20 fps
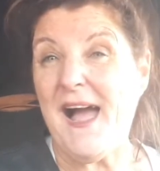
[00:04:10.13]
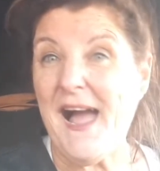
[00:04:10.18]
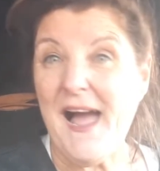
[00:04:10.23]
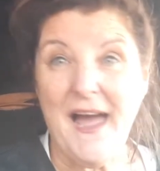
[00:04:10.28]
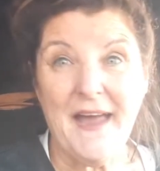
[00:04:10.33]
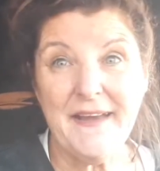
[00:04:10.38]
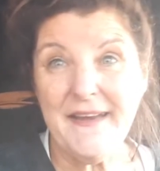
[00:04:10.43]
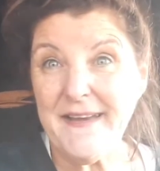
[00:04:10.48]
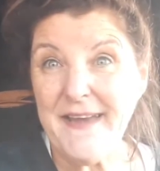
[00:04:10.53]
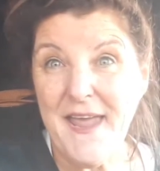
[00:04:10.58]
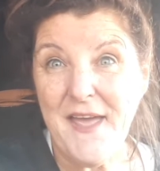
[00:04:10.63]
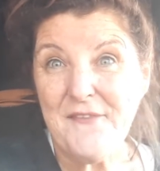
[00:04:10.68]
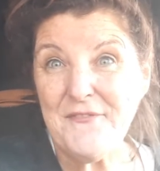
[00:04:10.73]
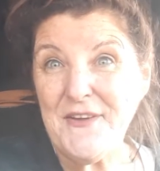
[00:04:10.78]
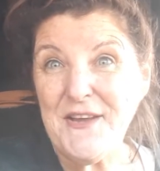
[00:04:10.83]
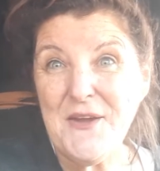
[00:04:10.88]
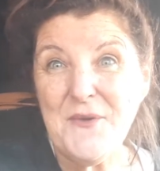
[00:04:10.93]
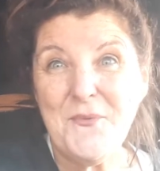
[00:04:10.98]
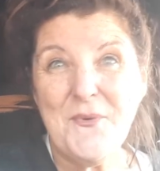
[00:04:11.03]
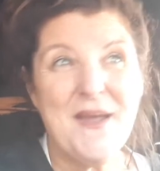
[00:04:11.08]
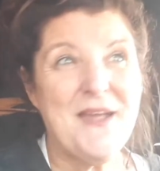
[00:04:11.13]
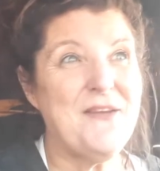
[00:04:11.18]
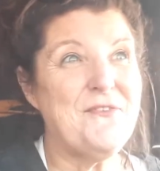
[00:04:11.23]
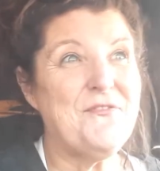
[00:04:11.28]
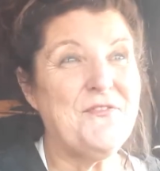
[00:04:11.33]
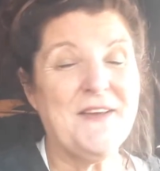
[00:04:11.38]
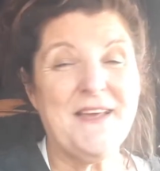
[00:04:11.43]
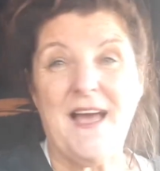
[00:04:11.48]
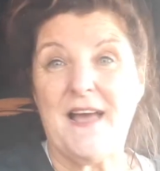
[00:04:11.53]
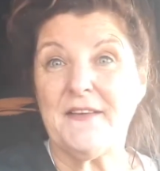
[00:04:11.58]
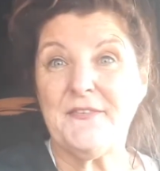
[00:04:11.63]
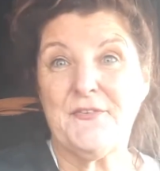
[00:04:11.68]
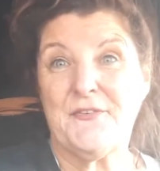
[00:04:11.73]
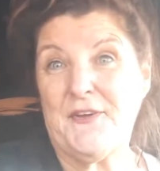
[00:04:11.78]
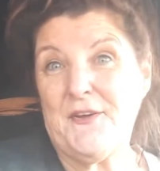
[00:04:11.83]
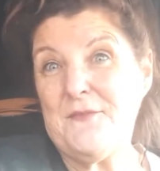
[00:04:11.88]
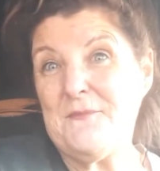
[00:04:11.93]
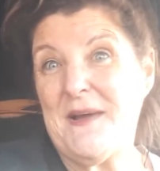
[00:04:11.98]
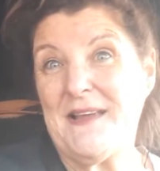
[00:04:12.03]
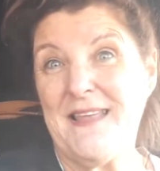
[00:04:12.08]
I didn't have any way of
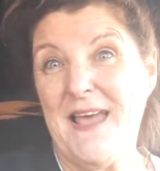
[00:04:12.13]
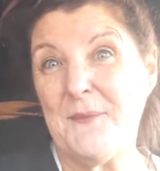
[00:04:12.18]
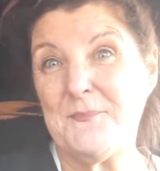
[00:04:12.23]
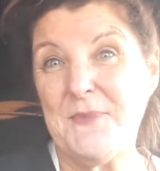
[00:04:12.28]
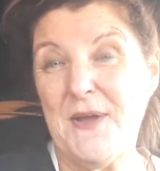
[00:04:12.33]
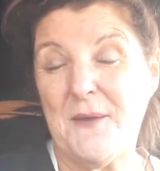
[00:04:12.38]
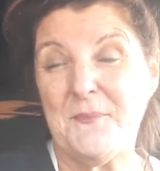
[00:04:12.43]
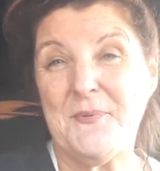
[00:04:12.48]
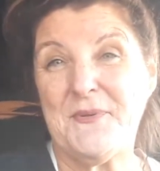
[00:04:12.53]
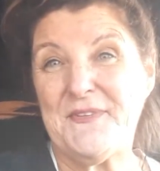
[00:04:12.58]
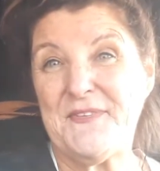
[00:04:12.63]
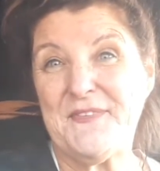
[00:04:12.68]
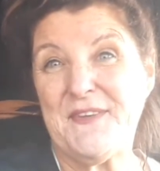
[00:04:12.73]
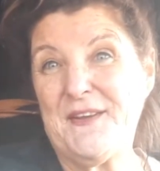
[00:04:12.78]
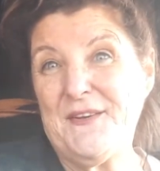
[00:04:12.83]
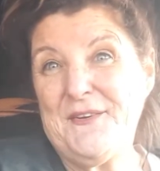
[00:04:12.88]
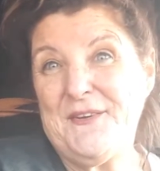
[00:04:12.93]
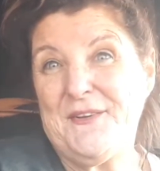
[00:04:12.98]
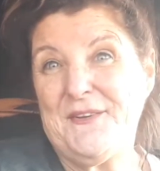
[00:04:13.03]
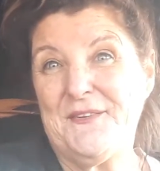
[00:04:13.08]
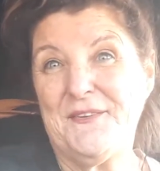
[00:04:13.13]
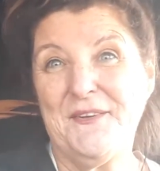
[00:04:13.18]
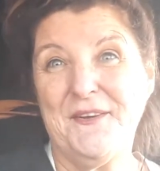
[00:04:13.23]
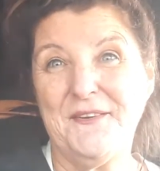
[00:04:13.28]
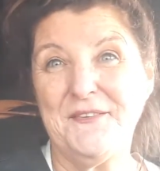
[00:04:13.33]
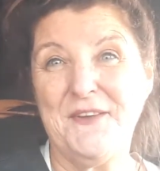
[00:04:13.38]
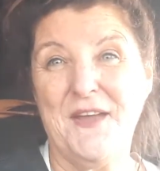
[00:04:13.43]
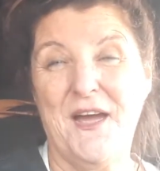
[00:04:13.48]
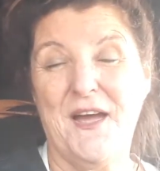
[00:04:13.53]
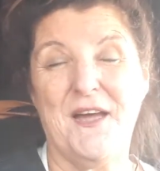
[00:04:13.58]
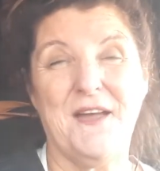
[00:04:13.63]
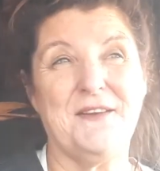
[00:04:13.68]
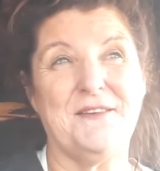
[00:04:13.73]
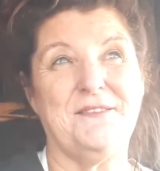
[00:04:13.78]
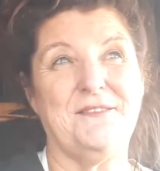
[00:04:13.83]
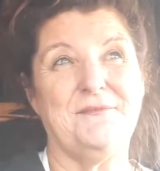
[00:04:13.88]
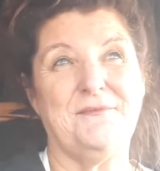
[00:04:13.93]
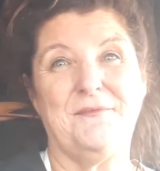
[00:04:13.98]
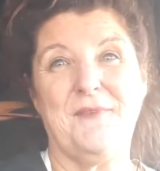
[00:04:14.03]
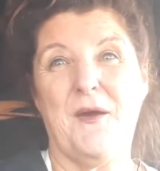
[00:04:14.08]
my laptop is still not
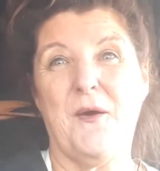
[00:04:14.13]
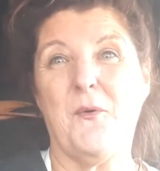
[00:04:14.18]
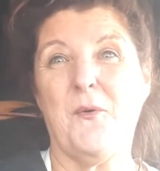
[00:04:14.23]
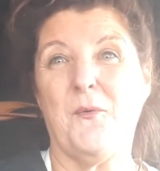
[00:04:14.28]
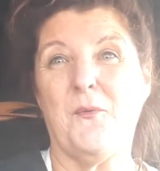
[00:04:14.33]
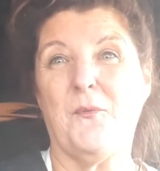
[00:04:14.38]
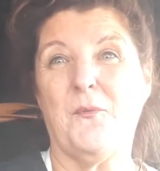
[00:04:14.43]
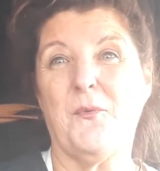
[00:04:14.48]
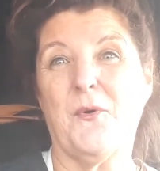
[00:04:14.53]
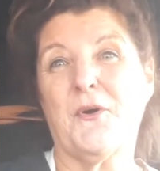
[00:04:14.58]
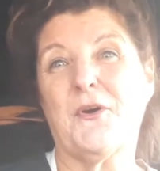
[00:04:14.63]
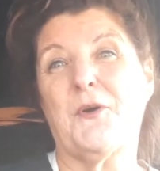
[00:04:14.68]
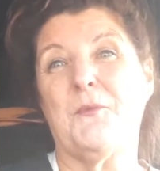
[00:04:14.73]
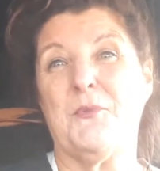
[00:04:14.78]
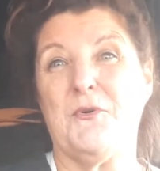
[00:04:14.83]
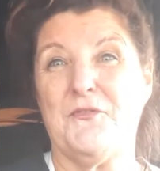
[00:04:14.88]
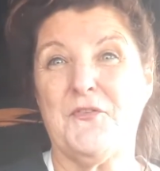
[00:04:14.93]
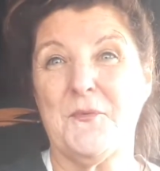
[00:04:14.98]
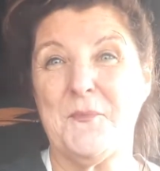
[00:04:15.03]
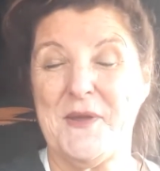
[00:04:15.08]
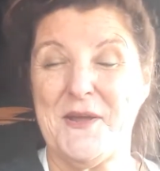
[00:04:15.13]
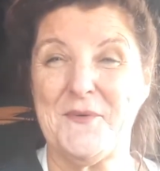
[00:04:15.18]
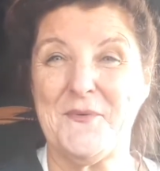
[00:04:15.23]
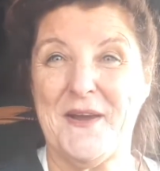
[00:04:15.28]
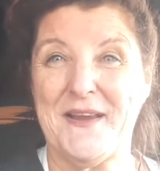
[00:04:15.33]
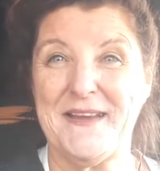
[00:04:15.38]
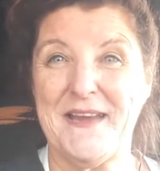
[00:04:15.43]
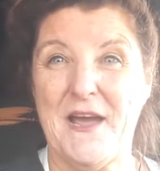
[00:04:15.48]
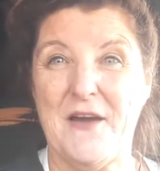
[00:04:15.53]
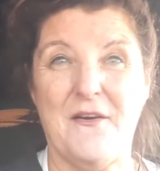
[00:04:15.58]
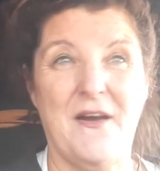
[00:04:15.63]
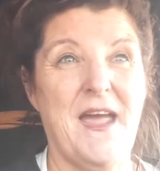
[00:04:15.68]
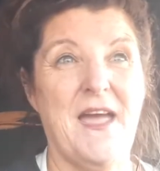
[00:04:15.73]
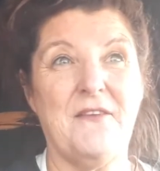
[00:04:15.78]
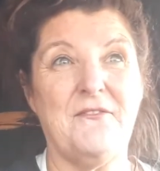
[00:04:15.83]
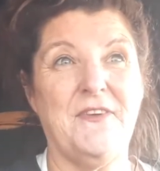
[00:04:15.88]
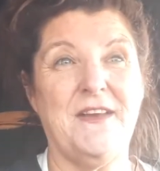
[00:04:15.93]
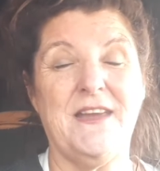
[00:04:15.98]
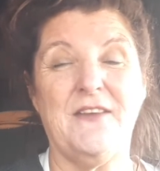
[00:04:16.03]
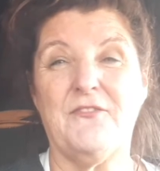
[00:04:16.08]
workable for me right now. I
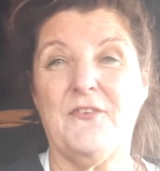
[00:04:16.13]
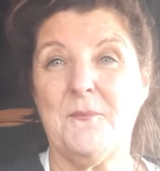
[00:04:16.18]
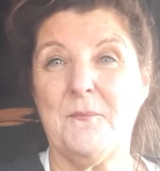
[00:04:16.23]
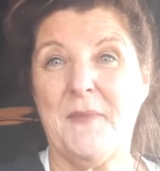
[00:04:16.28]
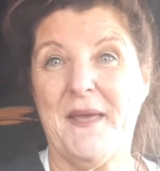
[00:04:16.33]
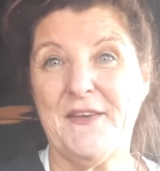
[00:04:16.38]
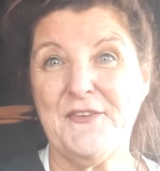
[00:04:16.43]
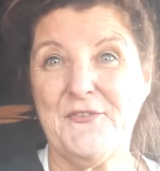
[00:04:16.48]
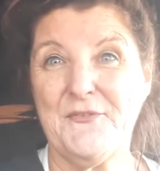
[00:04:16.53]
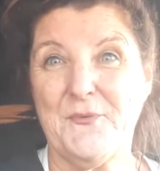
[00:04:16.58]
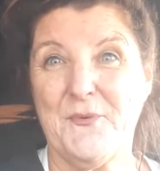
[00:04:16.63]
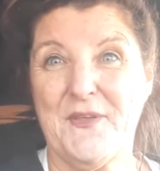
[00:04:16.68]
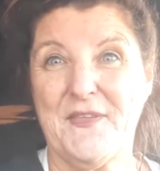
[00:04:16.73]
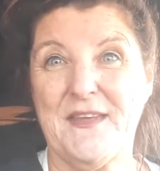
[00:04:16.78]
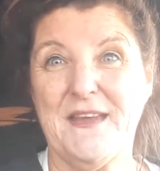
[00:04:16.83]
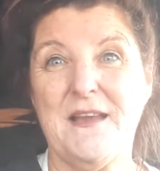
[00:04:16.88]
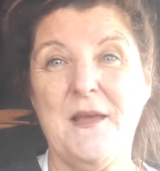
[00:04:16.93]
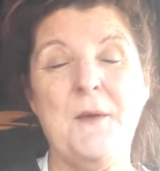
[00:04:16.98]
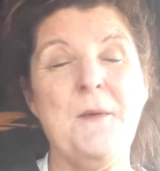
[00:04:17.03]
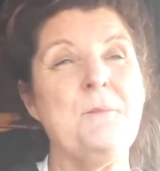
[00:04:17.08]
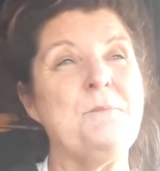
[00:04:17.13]
haven't even messed with it.